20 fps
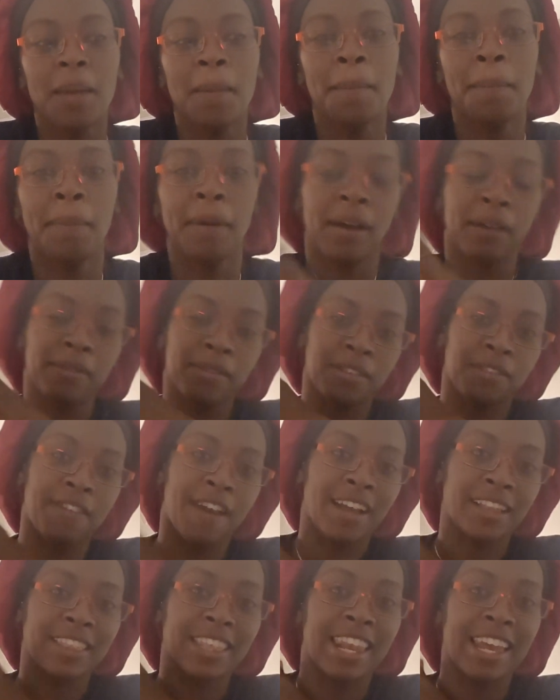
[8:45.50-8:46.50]
but the
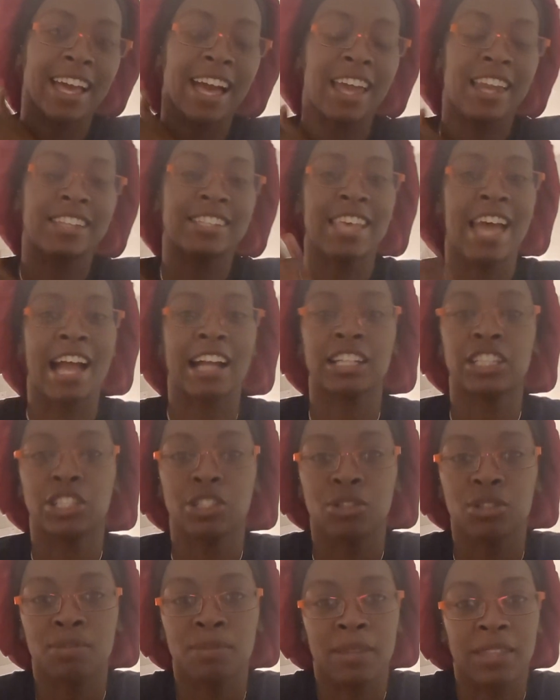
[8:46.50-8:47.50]
fact that I got attacked
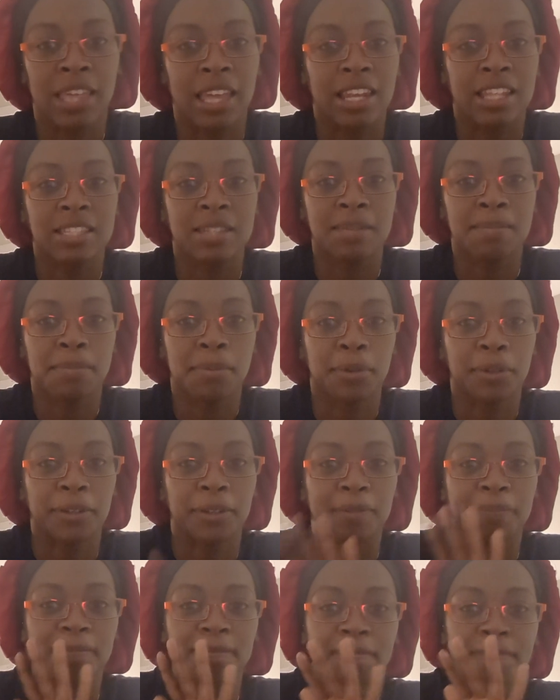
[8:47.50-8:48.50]
shows me that it's
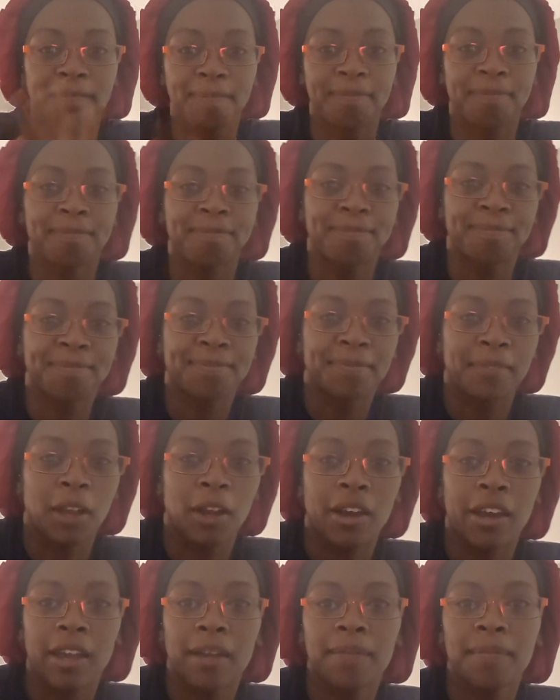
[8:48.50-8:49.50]
important. All
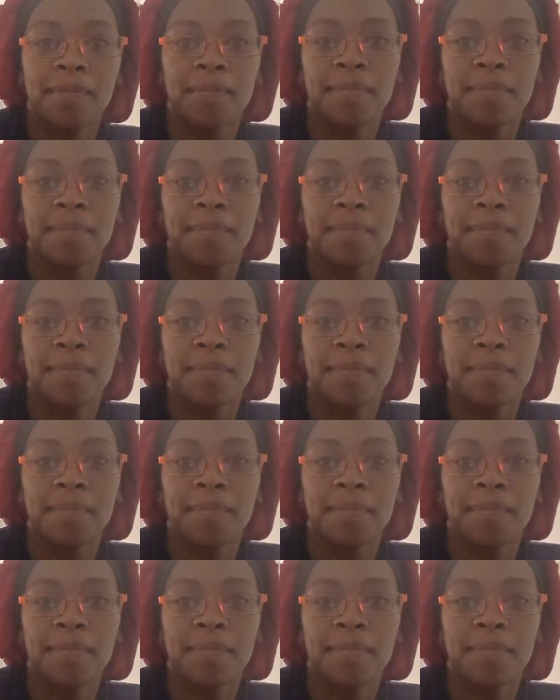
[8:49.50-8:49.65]
right.